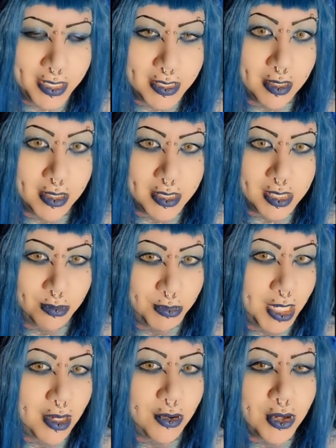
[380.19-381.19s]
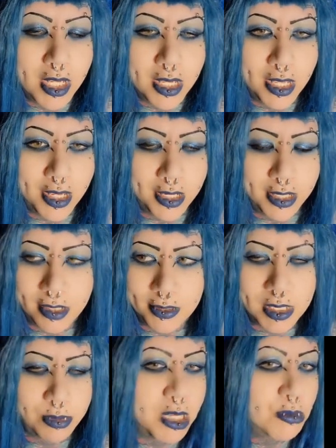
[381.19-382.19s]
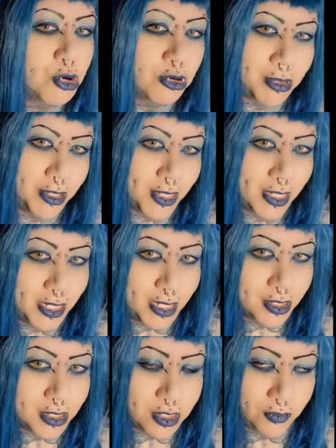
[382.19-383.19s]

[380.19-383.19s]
It's awesome now and I'll explain more about that later.